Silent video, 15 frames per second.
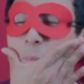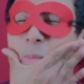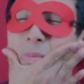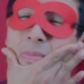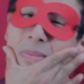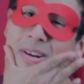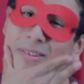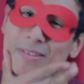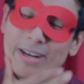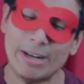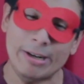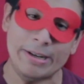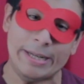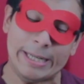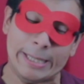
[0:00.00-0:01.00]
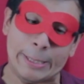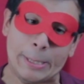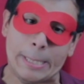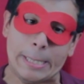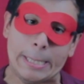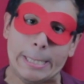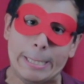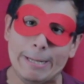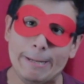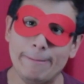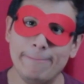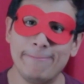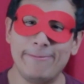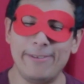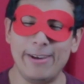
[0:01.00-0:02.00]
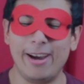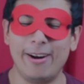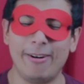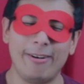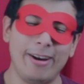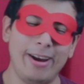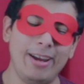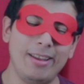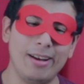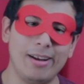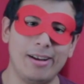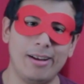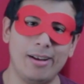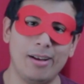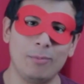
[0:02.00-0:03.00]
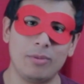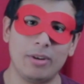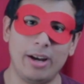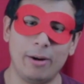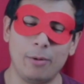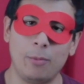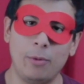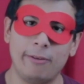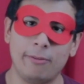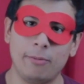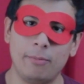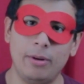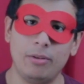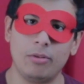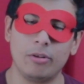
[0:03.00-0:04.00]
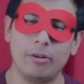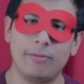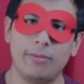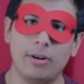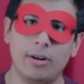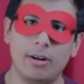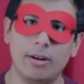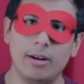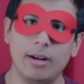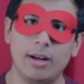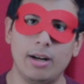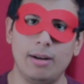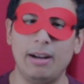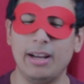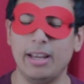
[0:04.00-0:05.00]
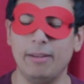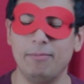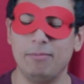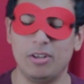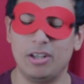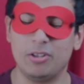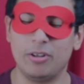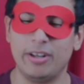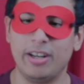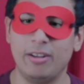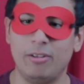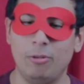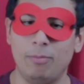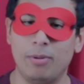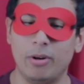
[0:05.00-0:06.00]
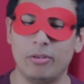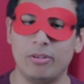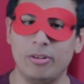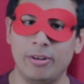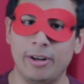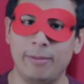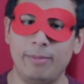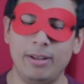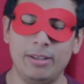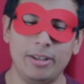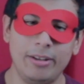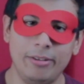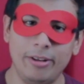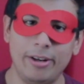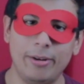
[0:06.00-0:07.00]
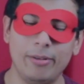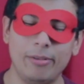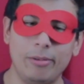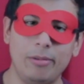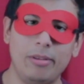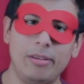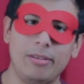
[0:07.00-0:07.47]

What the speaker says: Been a very, very tiring week for me so far. Again, not trying to get too personal here, but just, you know, it's